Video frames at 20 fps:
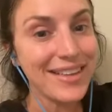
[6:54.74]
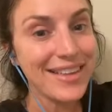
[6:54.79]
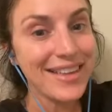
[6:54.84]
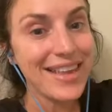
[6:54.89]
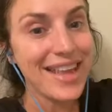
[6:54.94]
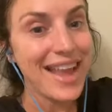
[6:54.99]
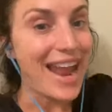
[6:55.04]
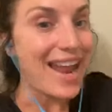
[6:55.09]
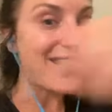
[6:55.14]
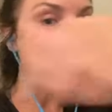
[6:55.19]

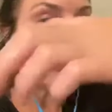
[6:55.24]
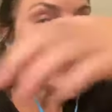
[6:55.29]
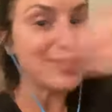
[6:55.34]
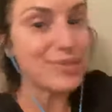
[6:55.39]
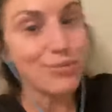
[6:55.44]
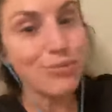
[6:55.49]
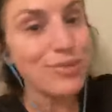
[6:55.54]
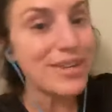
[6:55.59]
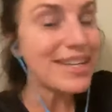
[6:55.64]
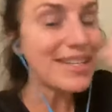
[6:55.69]
And this
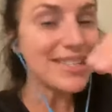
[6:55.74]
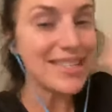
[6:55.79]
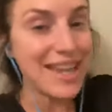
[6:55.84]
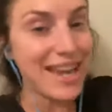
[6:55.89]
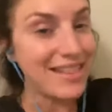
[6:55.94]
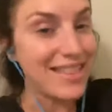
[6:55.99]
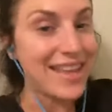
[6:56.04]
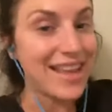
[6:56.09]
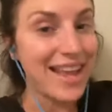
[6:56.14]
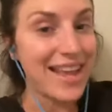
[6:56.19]
reason I
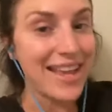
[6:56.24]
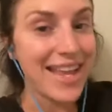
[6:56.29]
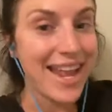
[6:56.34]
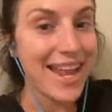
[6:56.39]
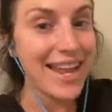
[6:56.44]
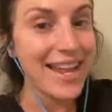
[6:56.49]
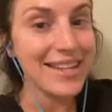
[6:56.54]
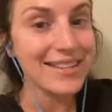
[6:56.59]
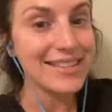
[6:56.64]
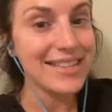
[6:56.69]
think I
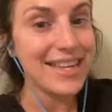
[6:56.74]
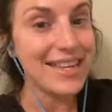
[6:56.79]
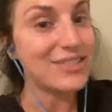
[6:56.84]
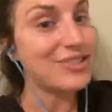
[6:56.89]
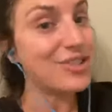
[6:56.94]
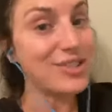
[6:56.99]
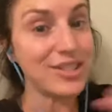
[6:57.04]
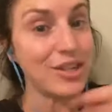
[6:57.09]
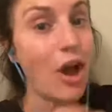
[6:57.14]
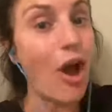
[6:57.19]
can't its
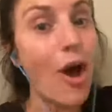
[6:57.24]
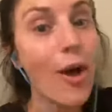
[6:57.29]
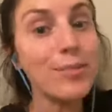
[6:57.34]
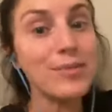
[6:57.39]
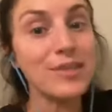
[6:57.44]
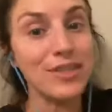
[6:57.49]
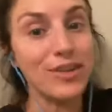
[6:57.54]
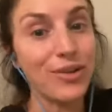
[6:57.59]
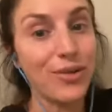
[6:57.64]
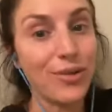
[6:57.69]
just an
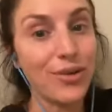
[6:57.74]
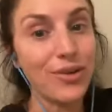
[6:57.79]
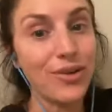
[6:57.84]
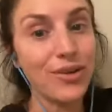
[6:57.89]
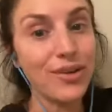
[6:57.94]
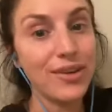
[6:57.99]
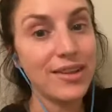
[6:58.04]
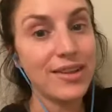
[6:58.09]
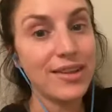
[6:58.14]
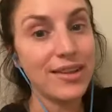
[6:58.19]
obstacle,
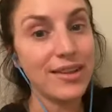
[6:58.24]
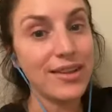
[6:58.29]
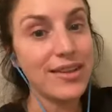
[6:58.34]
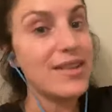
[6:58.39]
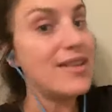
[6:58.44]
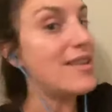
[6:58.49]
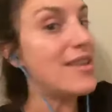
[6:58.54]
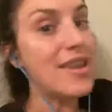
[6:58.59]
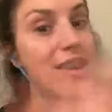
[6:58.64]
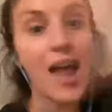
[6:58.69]

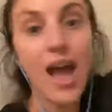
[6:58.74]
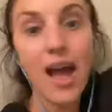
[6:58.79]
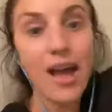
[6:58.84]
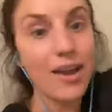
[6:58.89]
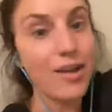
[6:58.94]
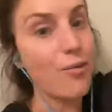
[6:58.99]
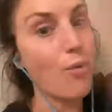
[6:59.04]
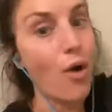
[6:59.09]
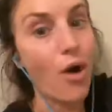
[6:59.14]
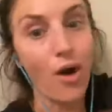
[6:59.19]
not a
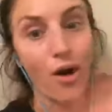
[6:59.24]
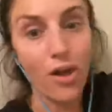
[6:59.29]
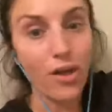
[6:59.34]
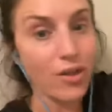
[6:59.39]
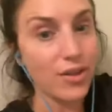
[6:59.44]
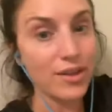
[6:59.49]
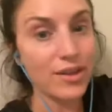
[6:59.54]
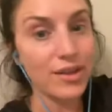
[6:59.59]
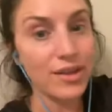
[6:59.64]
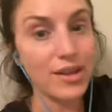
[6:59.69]
wall,
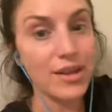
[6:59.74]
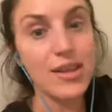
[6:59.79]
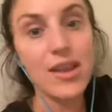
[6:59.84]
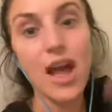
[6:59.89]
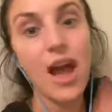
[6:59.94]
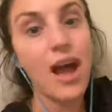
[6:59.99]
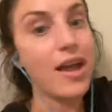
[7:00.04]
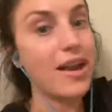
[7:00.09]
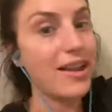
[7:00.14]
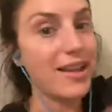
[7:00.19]

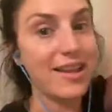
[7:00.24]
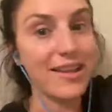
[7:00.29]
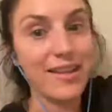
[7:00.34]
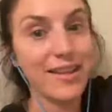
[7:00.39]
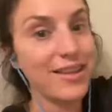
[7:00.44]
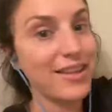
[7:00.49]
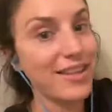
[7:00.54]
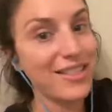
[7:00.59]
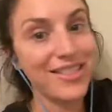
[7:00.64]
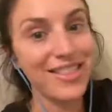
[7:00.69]
not
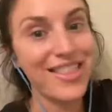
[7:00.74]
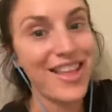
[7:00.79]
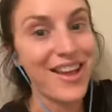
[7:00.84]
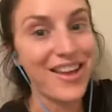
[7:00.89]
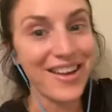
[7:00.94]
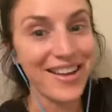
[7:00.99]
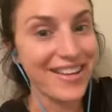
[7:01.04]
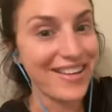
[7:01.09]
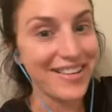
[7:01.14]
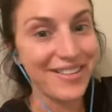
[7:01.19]
a not
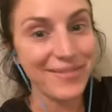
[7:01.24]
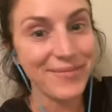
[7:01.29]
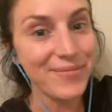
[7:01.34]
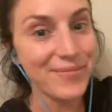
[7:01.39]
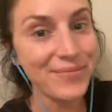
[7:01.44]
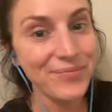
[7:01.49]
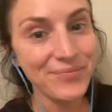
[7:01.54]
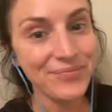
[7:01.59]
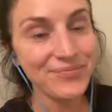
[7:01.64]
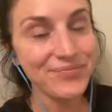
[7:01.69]
a
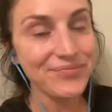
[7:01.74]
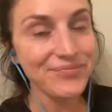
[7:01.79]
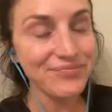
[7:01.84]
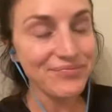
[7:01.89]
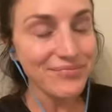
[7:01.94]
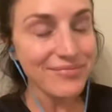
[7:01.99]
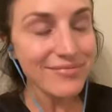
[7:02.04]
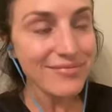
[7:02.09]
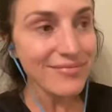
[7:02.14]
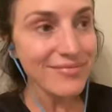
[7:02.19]

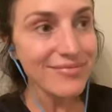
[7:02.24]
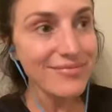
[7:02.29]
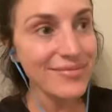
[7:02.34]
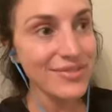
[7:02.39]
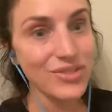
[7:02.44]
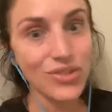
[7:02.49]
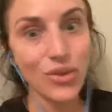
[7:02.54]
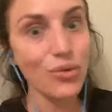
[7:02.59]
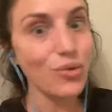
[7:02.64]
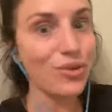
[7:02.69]

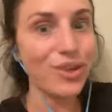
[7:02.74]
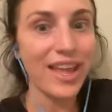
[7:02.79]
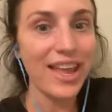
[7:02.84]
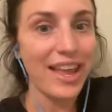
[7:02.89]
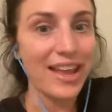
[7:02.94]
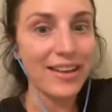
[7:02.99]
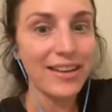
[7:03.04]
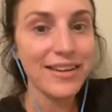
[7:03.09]
total can't.